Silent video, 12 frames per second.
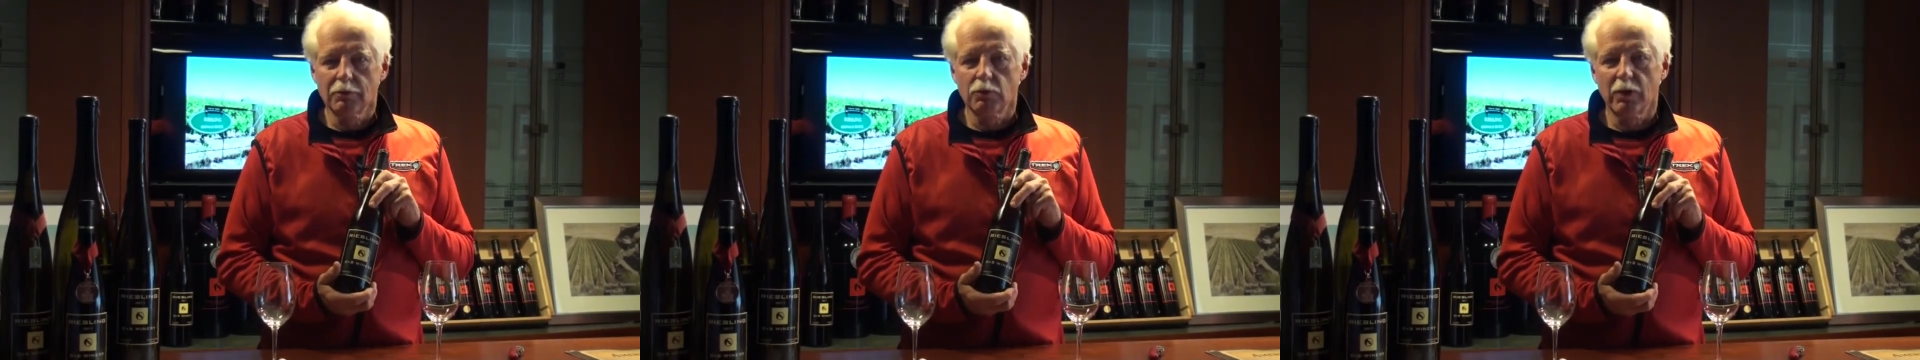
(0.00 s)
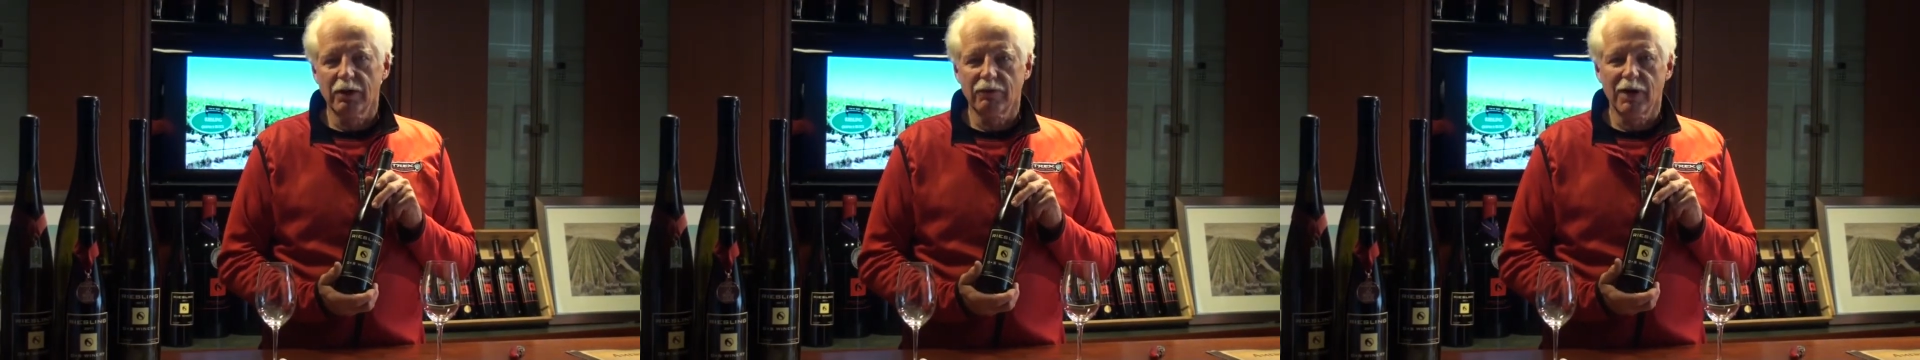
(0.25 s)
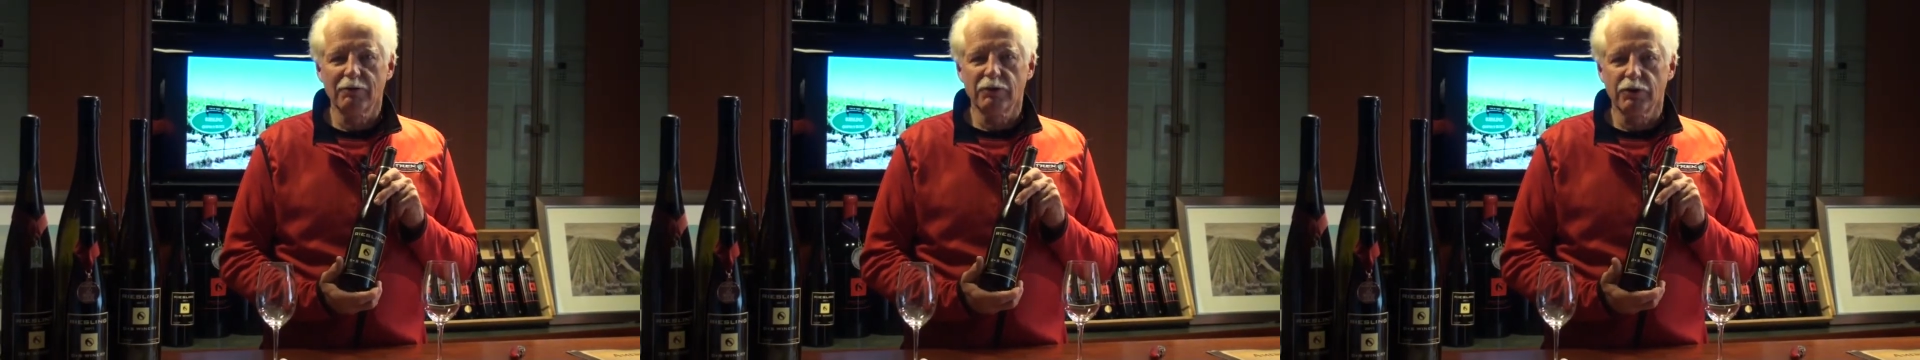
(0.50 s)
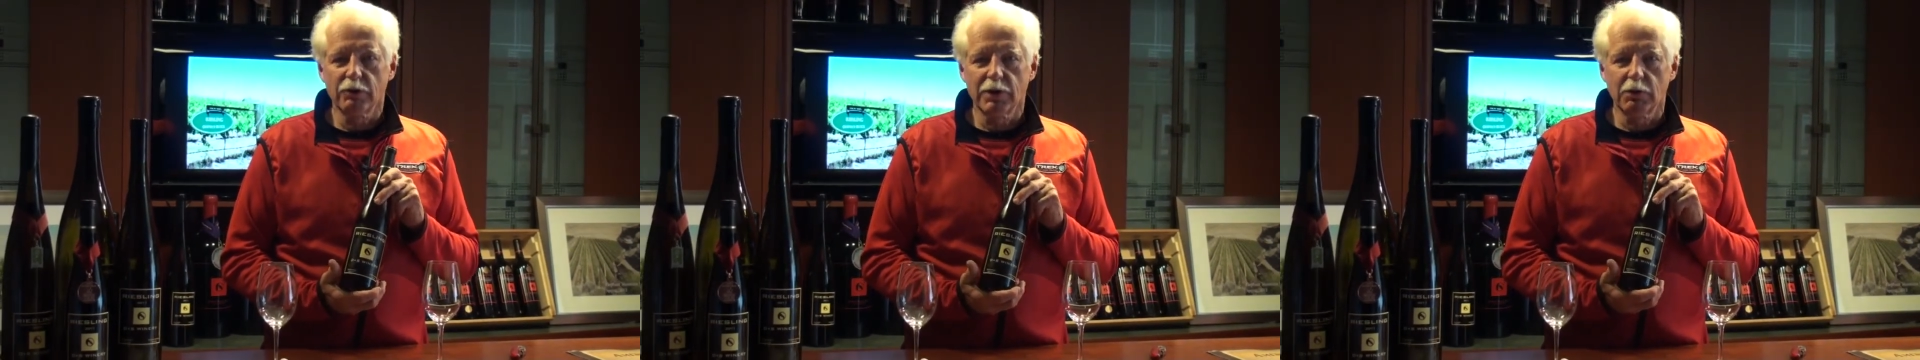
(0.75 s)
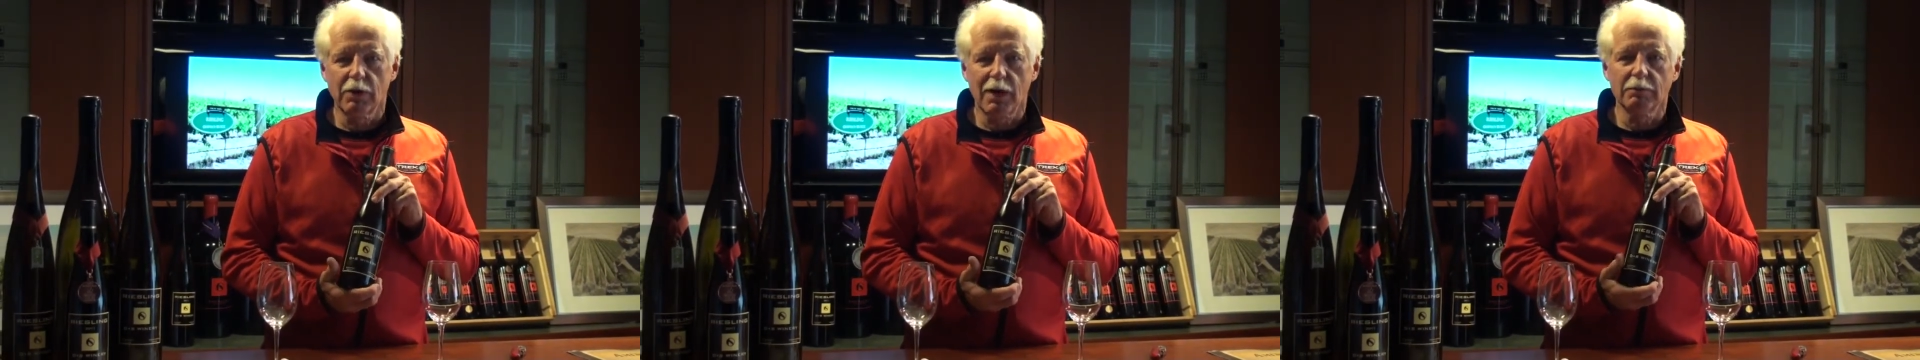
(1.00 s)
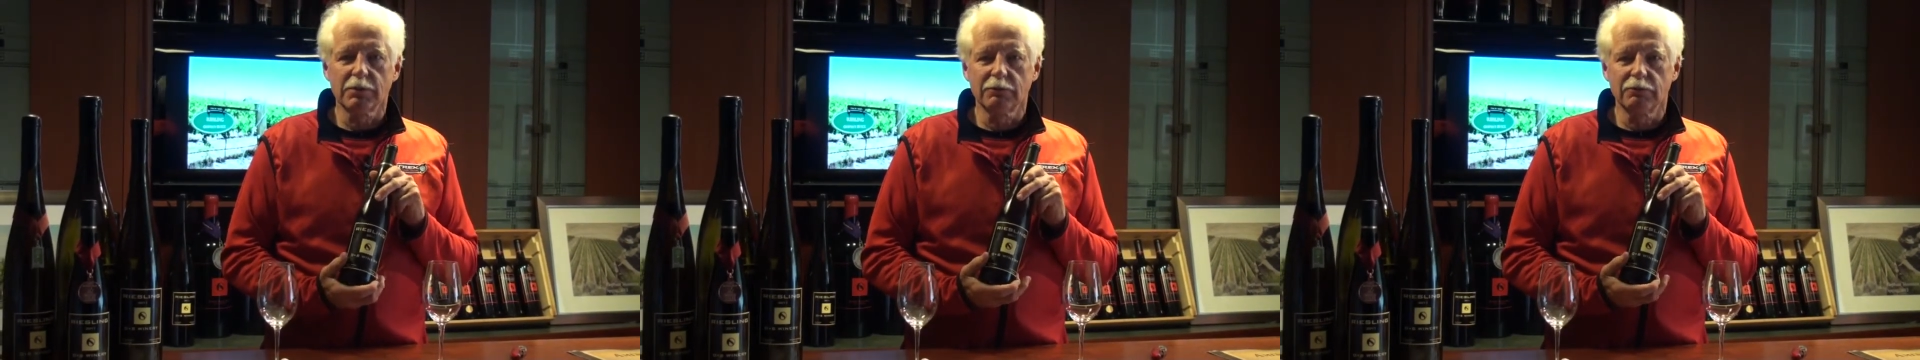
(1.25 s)
25 or 30
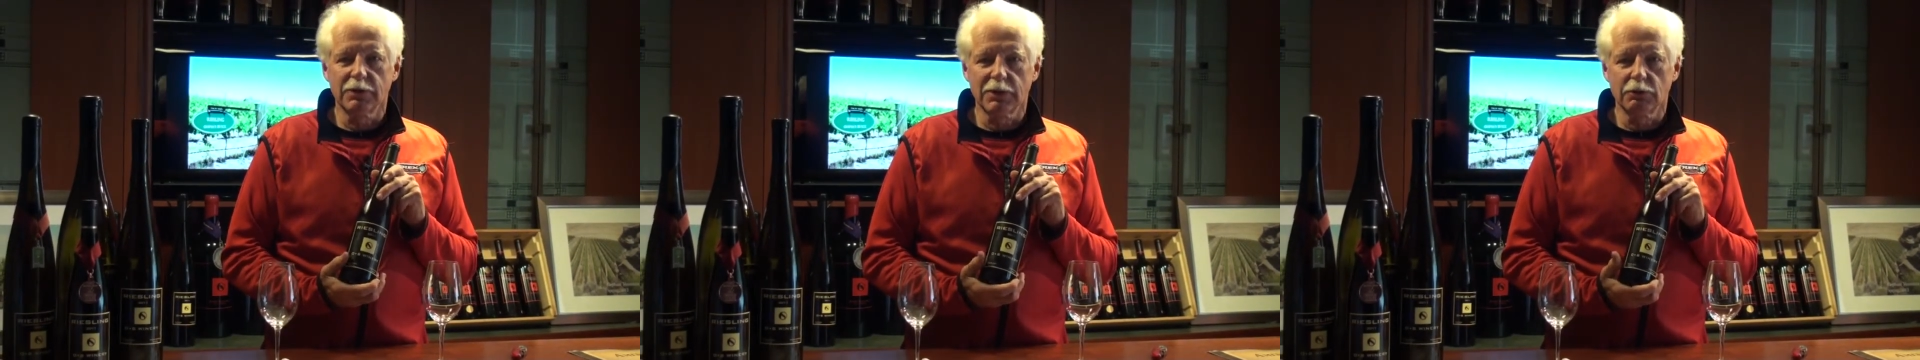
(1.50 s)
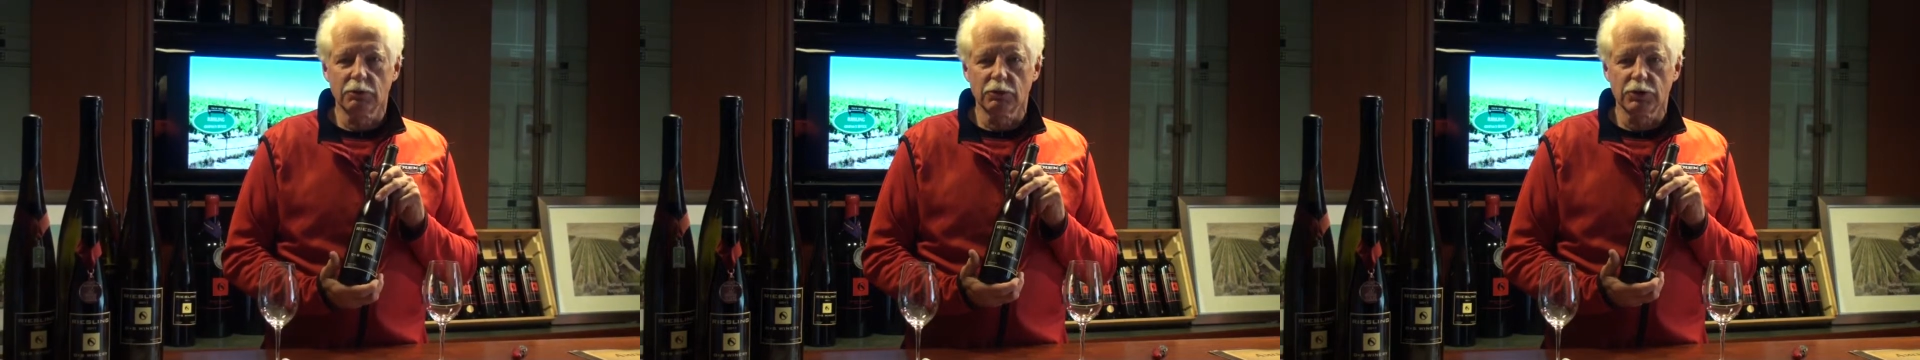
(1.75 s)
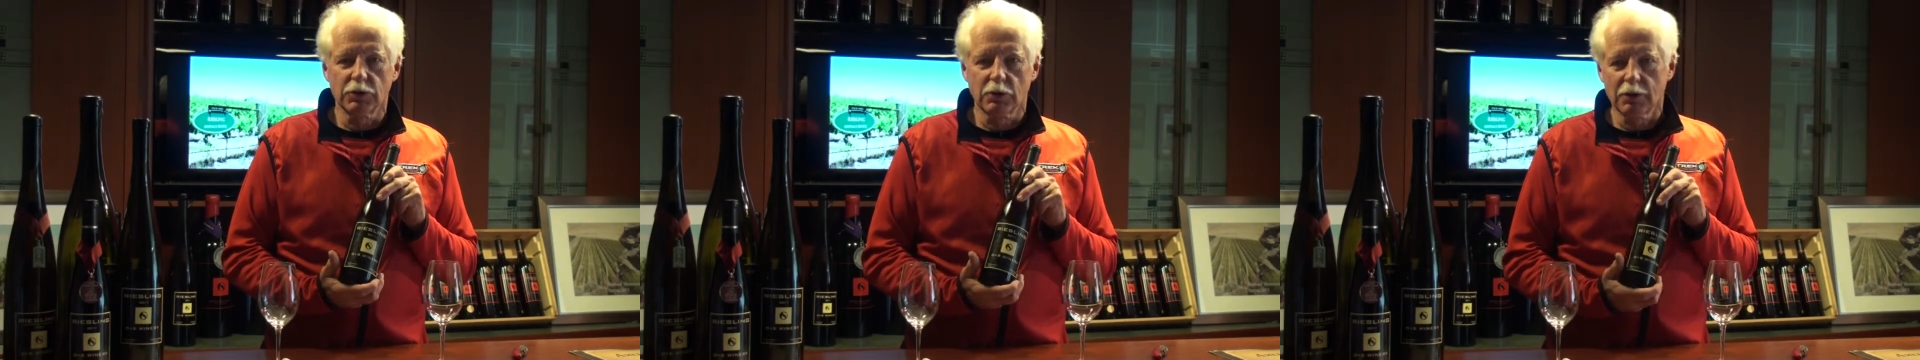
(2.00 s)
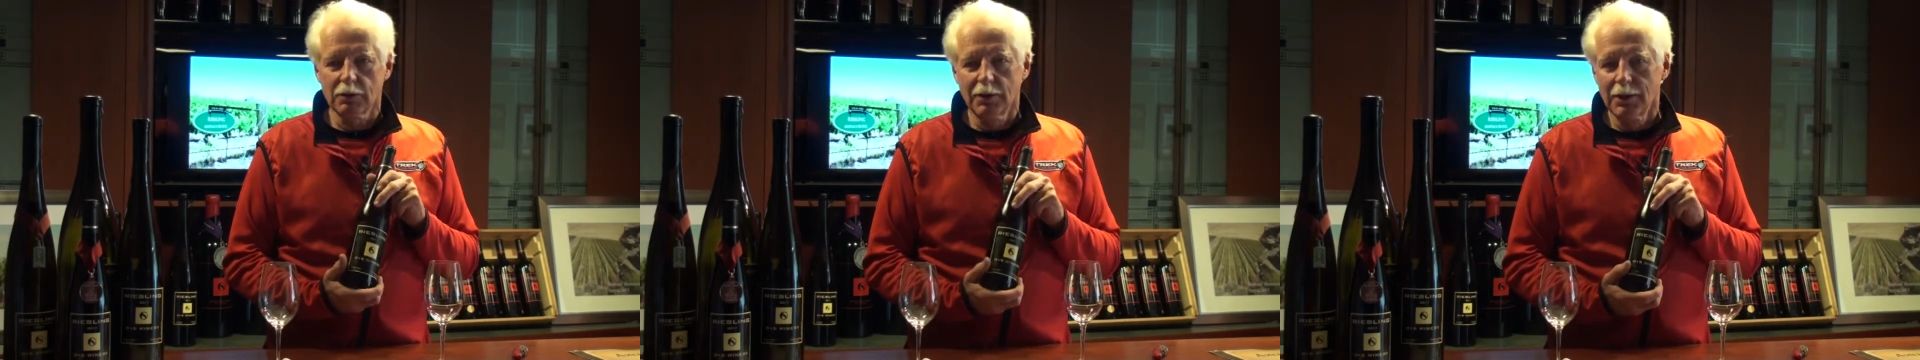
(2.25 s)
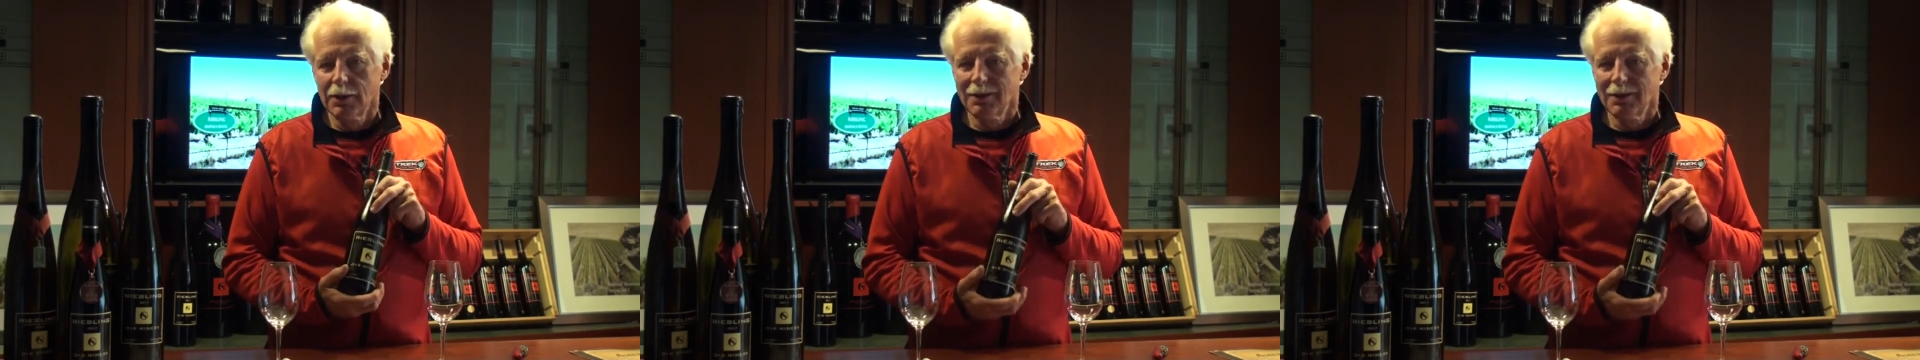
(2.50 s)
grams of residual sugar.